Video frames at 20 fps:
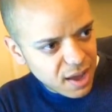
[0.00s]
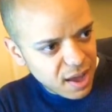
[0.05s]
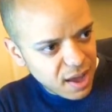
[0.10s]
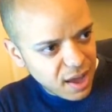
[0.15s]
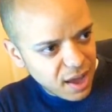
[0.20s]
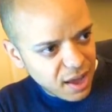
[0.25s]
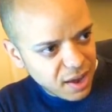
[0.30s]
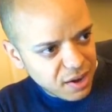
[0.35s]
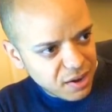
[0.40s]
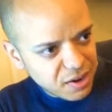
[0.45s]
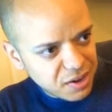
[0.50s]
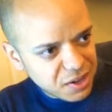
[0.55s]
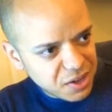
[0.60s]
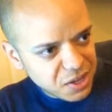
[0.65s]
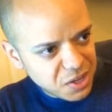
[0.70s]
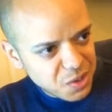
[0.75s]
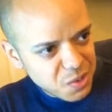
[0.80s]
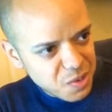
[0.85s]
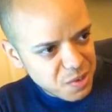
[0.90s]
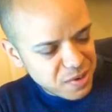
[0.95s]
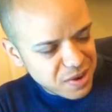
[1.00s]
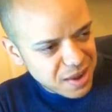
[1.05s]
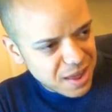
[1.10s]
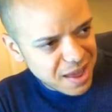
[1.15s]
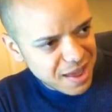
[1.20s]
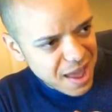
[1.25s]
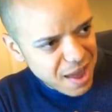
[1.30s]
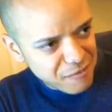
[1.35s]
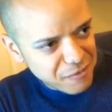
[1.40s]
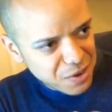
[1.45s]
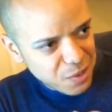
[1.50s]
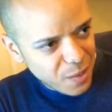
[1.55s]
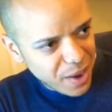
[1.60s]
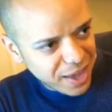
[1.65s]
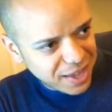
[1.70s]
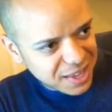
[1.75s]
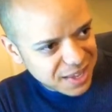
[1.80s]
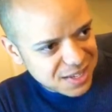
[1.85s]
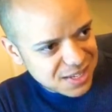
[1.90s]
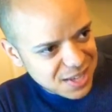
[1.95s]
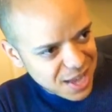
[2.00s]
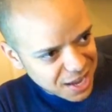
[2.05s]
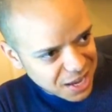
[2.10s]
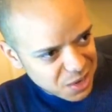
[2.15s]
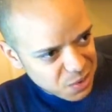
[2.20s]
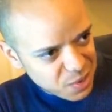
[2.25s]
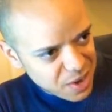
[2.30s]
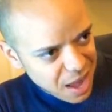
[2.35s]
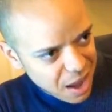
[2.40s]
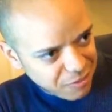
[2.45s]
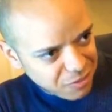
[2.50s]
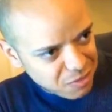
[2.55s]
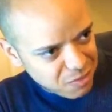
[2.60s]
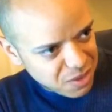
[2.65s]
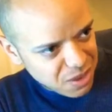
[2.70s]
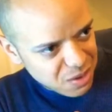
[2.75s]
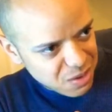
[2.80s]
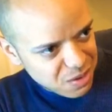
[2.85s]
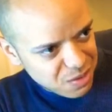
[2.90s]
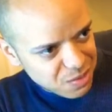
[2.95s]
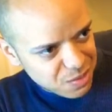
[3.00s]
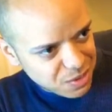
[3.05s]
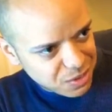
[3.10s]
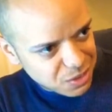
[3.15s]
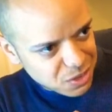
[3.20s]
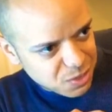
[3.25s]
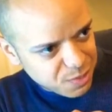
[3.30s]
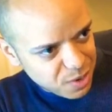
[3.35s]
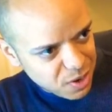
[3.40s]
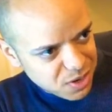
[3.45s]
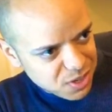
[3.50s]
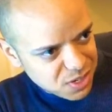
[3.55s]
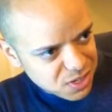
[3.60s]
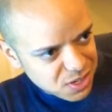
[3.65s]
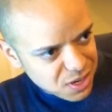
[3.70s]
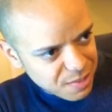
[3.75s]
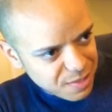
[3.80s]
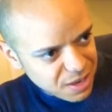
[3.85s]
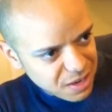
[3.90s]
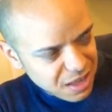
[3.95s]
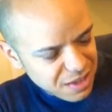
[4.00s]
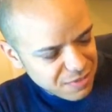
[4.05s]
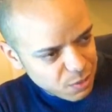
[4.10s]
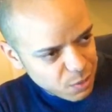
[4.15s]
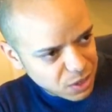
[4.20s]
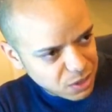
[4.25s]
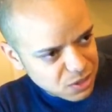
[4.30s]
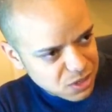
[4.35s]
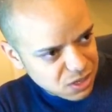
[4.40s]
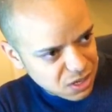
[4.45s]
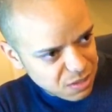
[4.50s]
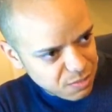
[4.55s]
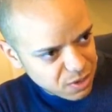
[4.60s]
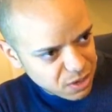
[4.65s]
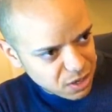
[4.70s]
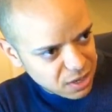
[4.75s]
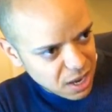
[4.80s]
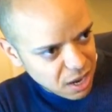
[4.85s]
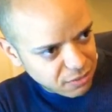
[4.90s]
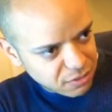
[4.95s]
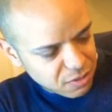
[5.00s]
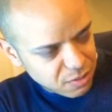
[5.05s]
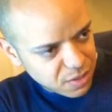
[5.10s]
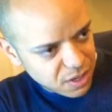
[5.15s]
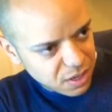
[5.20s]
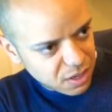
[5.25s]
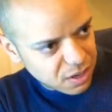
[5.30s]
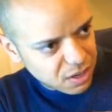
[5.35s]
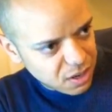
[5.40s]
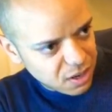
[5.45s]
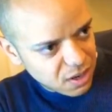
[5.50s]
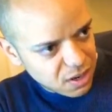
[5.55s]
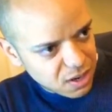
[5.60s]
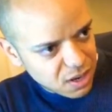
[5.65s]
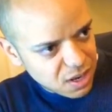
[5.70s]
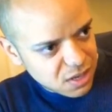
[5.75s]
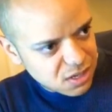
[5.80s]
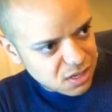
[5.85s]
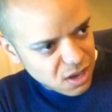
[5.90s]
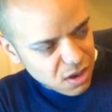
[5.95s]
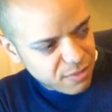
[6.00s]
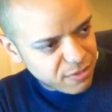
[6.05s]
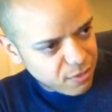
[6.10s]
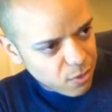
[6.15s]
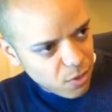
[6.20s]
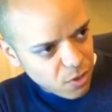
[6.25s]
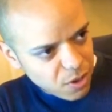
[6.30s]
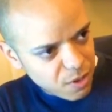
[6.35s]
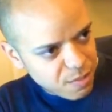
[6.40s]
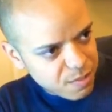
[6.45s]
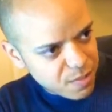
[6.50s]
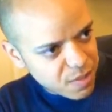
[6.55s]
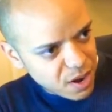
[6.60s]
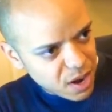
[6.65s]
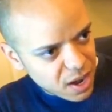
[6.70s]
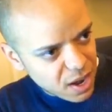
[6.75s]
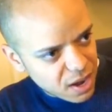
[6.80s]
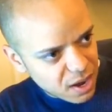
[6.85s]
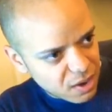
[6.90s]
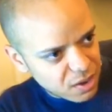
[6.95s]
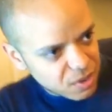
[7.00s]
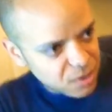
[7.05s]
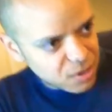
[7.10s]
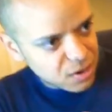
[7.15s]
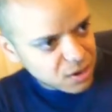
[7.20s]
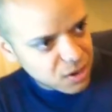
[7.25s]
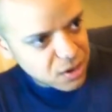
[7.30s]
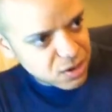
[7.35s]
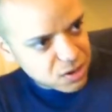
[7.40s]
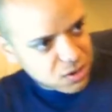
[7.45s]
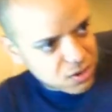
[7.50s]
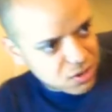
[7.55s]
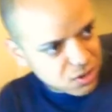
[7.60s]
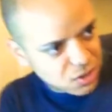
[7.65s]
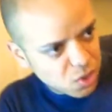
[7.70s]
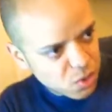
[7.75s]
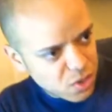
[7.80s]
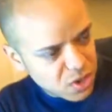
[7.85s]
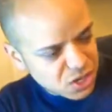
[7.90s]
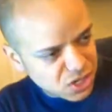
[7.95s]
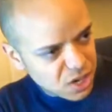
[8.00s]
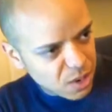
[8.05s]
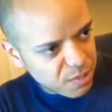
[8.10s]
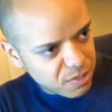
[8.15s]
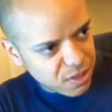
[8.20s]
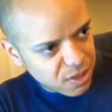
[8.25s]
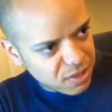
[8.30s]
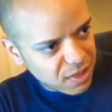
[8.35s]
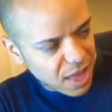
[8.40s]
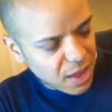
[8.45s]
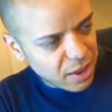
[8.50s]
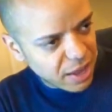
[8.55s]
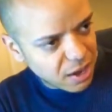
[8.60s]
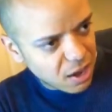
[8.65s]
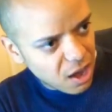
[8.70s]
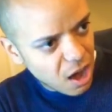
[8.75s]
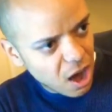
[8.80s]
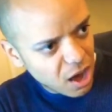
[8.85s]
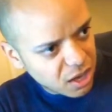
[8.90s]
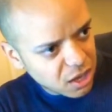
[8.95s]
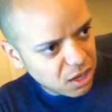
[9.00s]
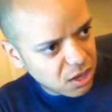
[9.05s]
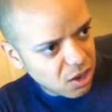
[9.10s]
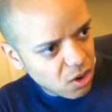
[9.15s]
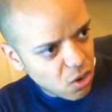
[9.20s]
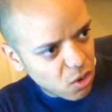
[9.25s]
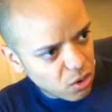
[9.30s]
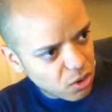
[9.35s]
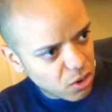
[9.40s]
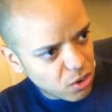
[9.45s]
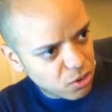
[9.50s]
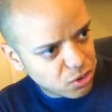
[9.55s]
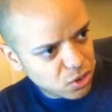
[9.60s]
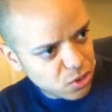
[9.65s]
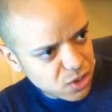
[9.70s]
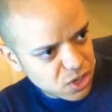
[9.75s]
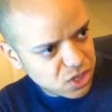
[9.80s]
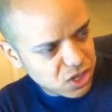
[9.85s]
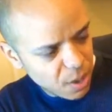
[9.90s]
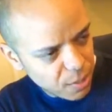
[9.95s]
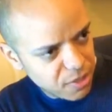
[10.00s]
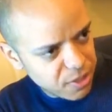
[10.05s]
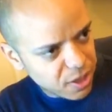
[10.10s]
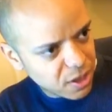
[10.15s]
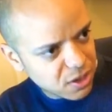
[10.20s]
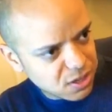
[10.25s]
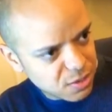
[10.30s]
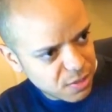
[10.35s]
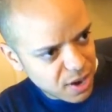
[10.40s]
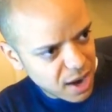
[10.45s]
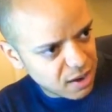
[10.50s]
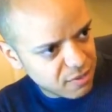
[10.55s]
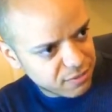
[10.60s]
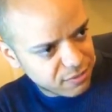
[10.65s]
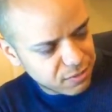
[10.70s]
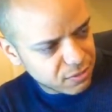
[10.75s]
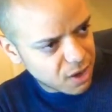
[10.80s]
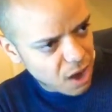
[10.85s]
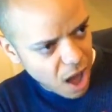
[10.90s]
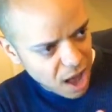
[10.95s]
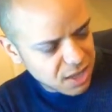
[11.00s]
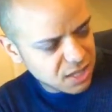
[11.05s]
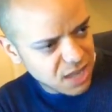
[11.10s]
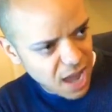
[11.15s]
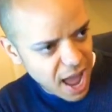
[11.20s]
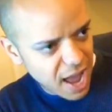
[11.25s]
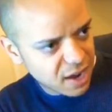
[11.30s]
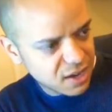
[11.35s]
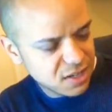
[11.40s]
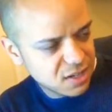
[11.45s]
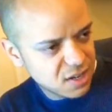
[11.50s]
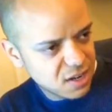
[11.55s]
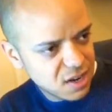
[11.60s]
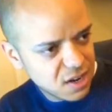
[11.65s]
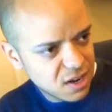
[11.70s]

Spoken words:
And you would, every waking second would have to be with this person. I mean, even when you're sleeping, you'd have to be in some form doing something that, like hugging or doing something, some kind of contact.